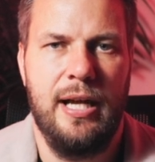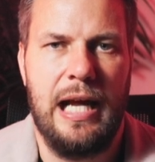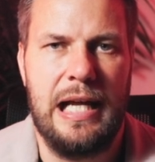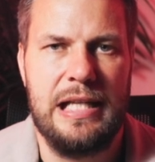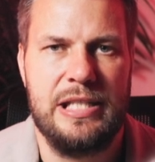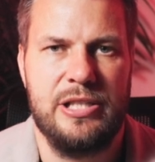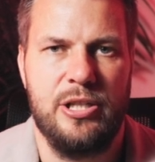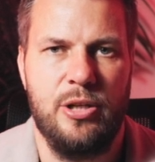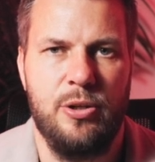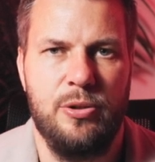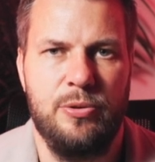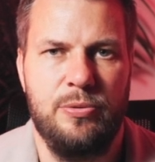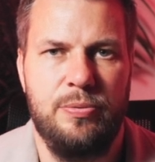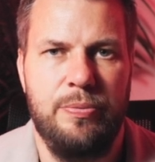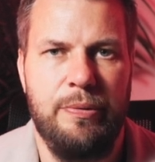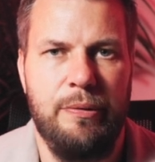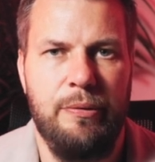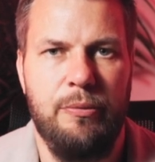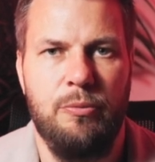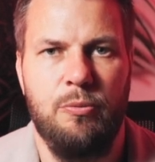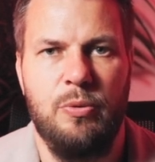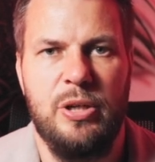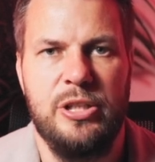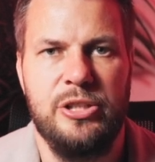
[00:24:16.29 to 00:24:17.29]
And so
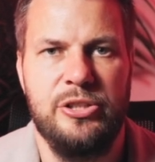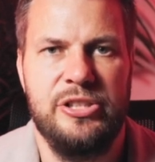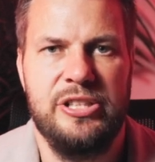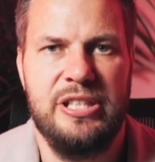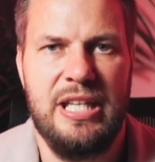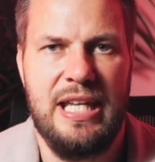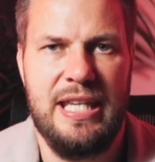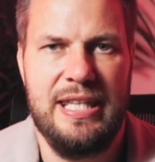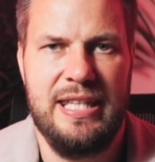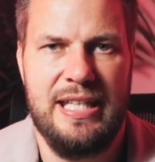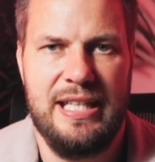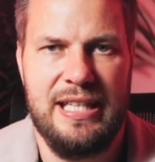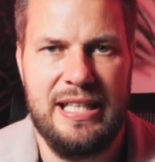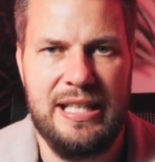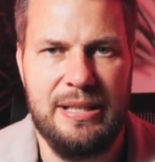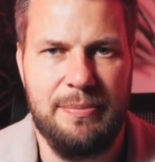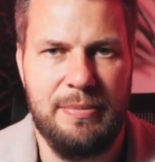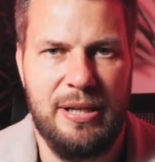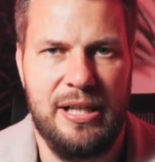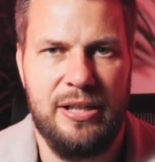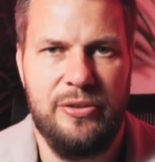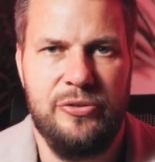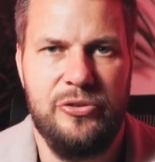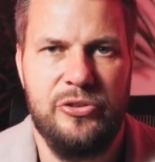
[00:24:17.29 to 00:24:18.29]
when you send the
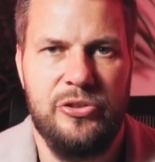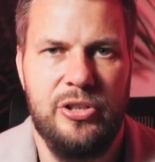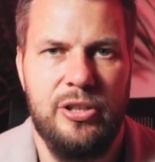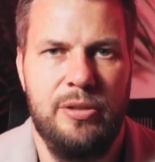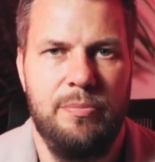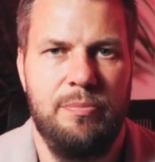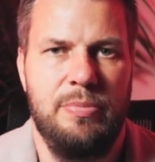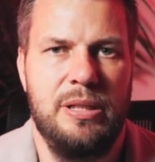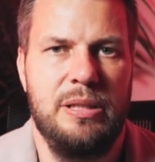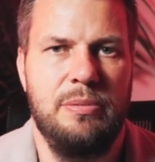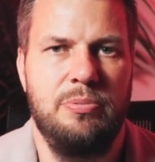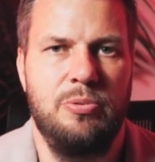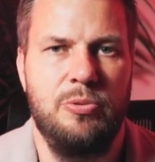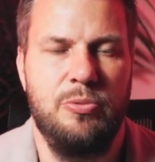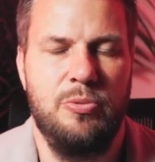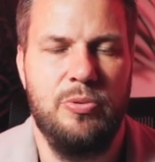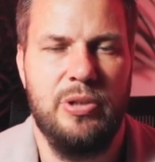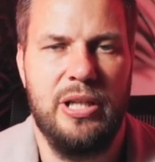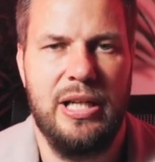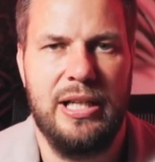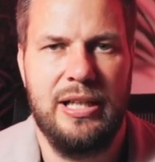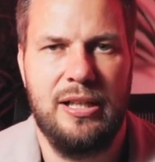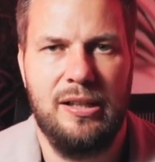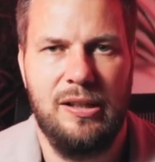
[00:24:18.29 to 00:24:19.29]
emails, people
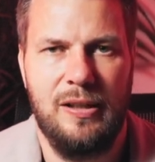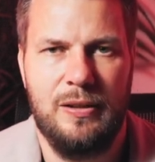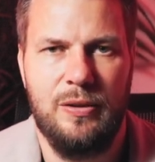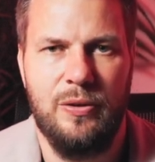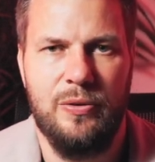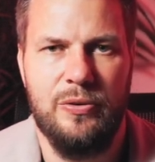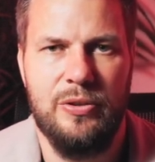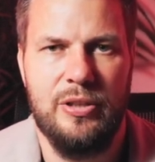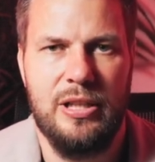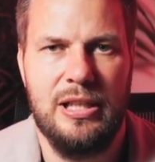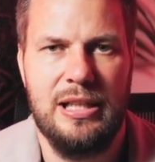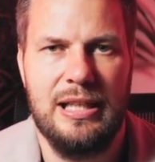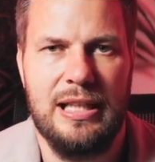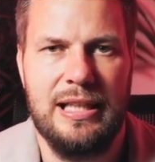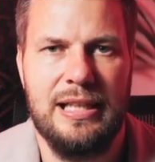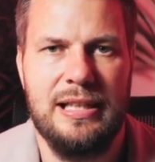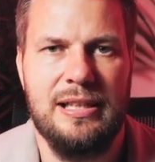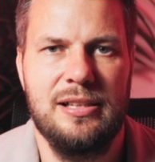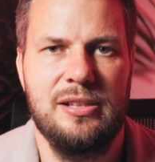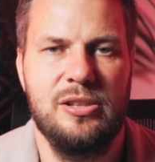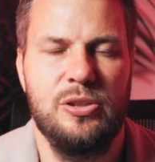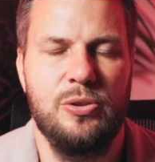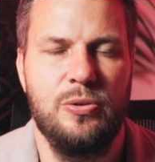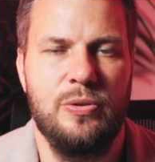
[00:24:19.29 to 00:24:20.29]
will then click on the
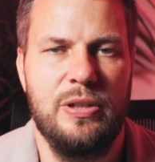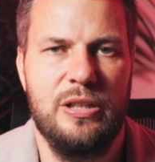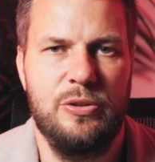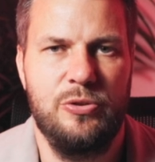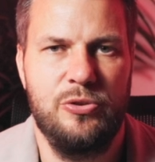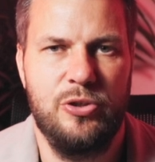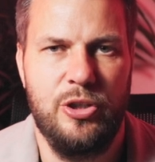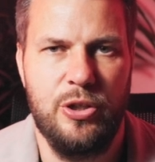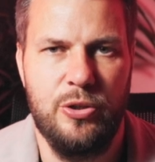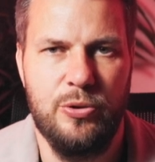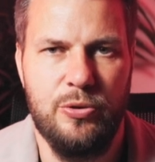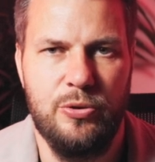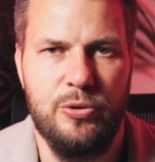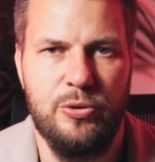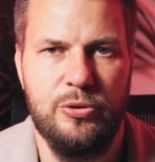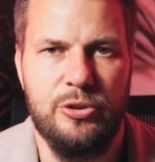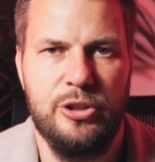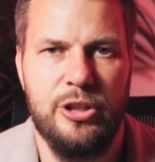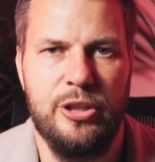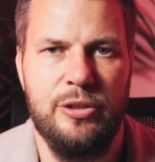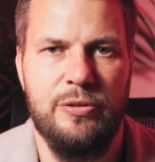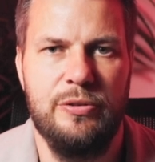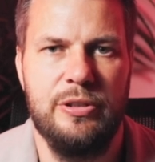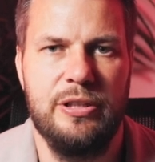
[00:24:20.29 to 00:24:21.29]
links, or they'll Google
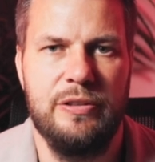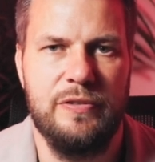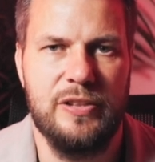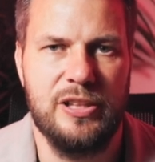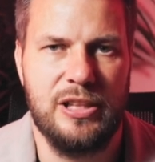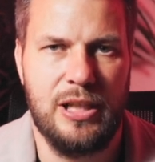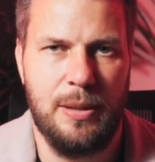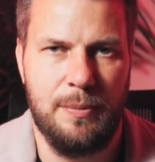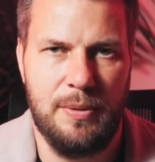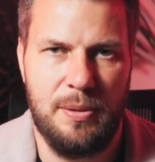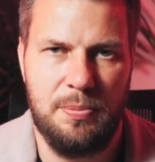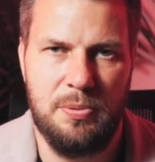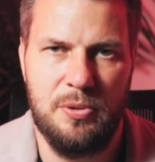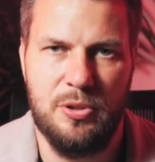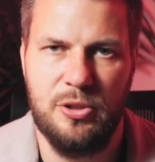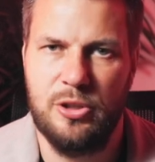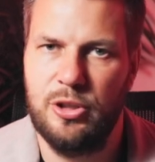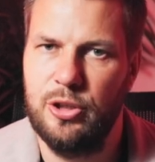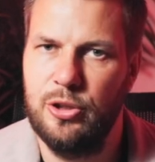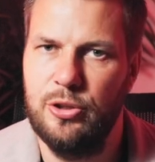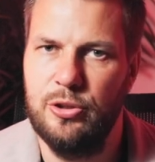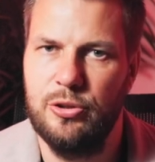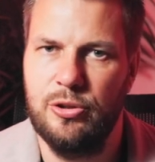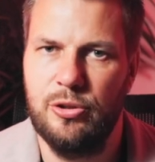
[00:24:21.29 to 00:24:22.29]
you. And if you come up on
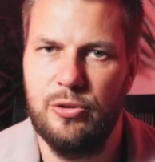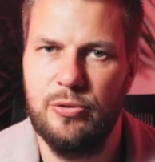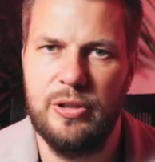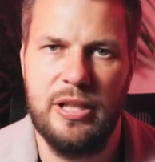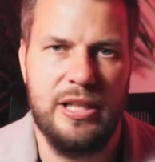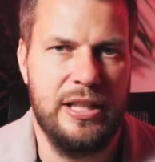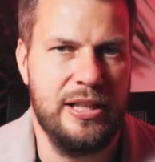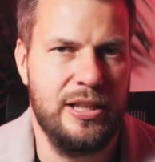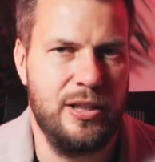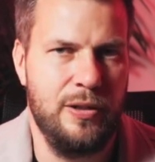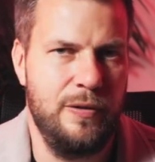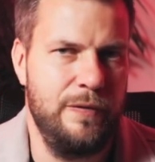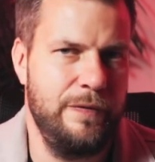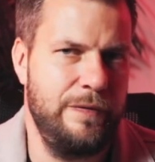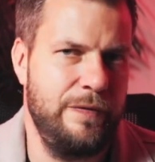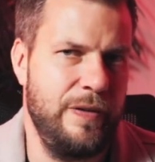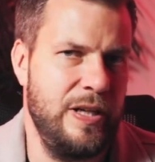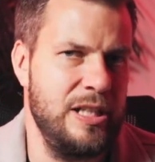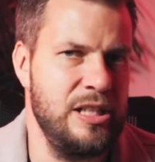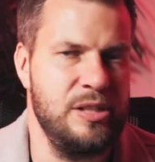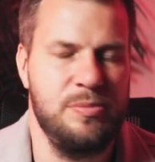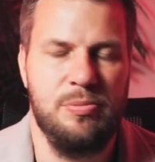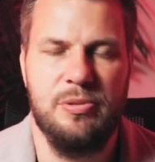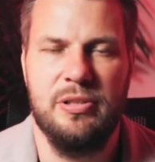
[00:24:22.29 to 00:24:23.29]
Google, then they go on
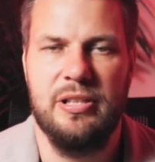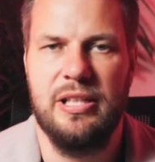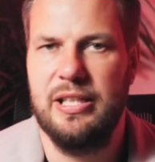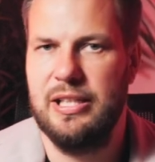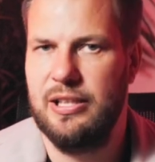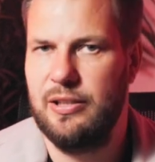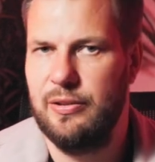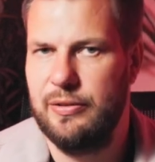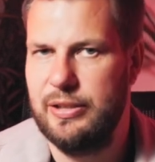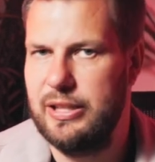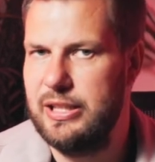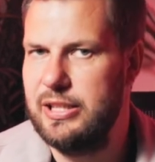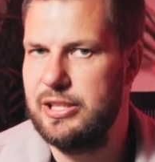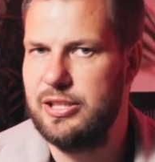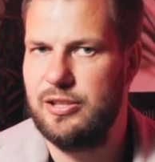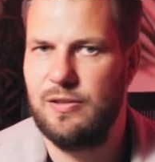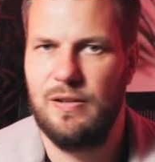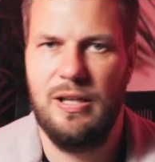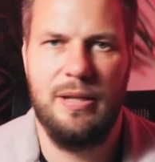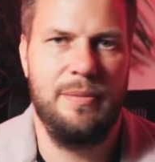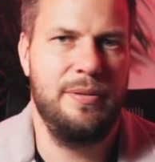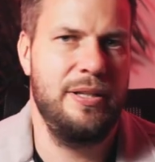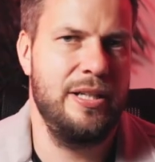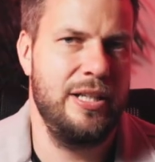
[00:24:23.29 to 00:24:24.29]
Facebook, then they go on
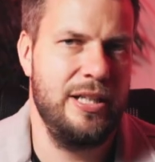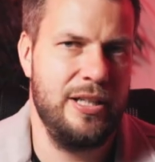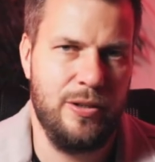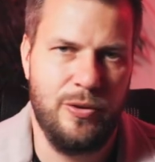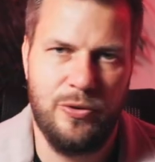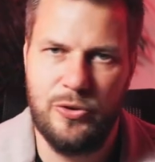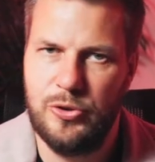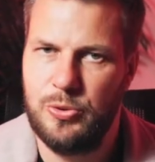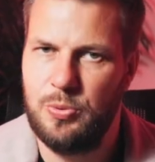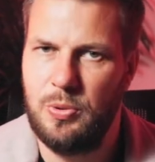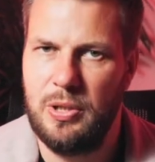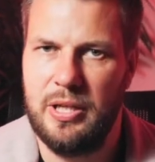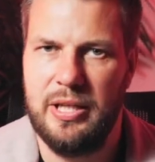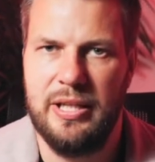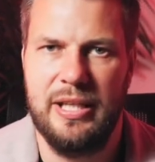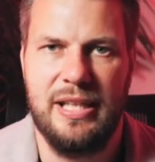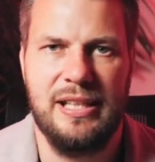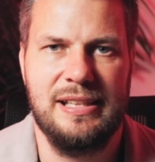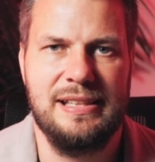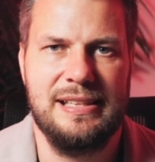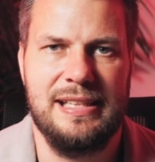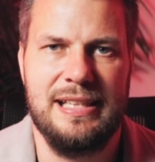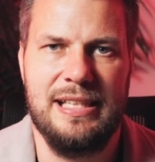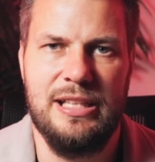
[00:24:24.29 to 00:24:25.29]
Instagram, then they go on Twitter, and
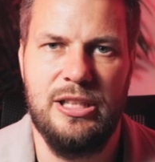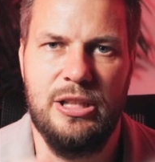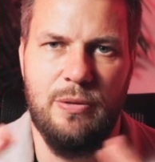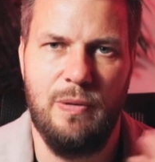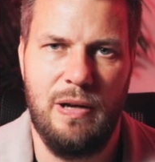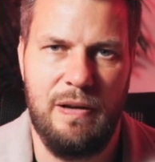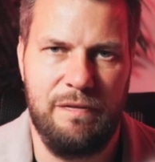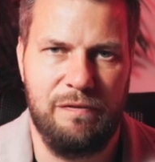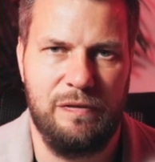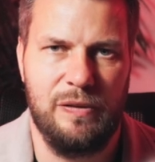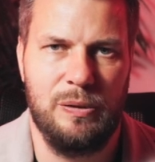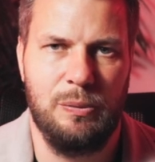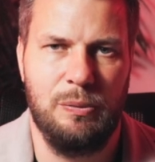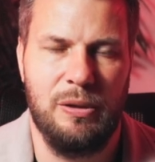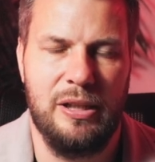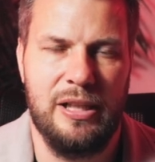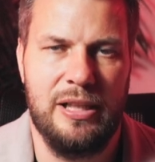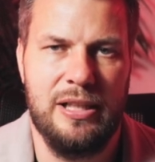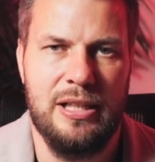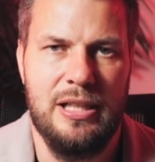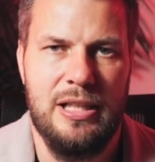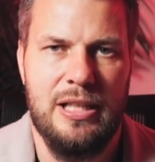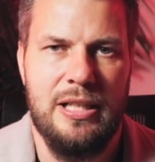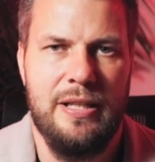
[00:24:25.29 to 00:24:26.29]
they see you
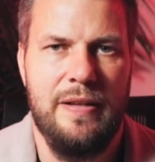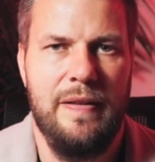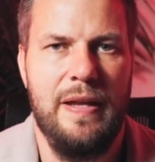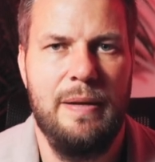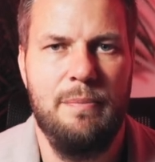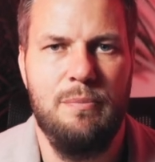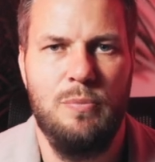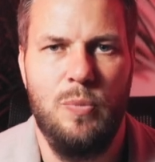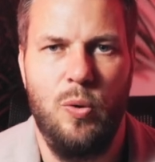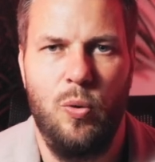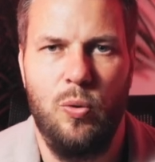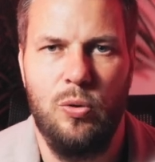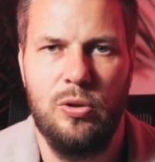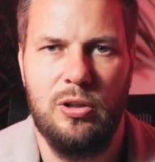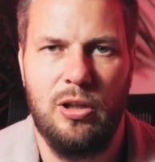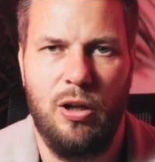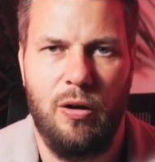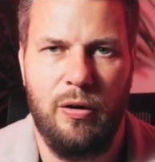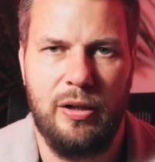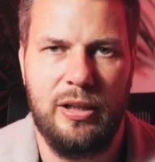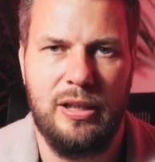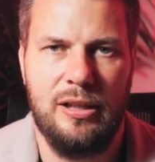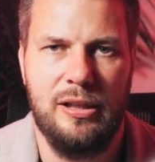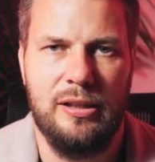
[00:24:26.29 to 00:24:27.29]
everywhere, they're more
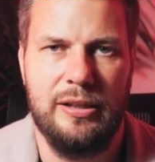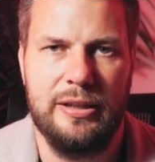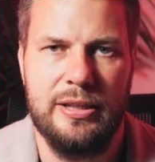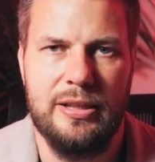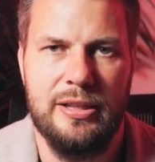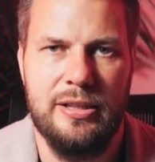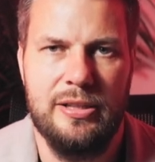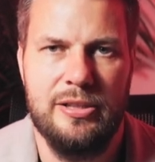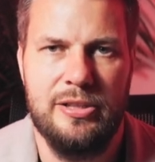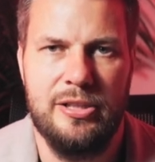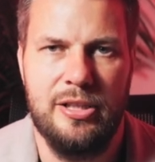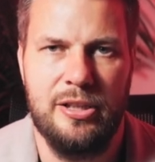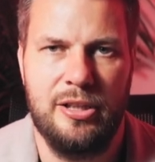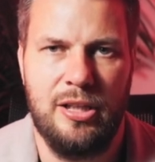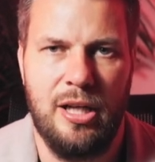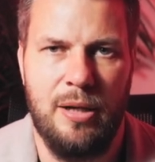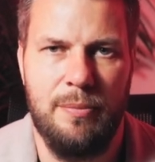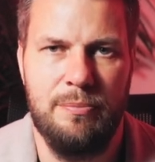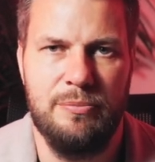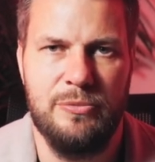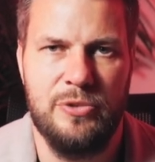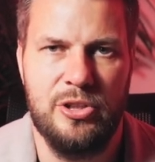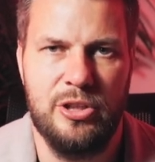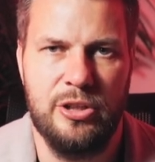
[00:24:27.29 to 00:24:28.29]
likely to
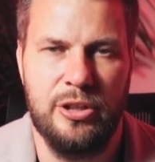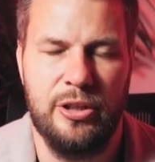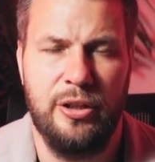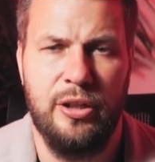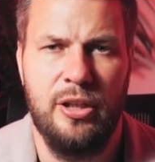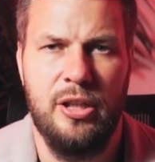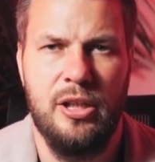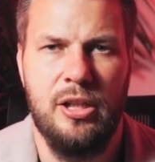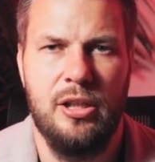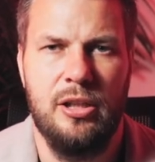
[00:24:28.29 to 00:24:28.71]
come to you.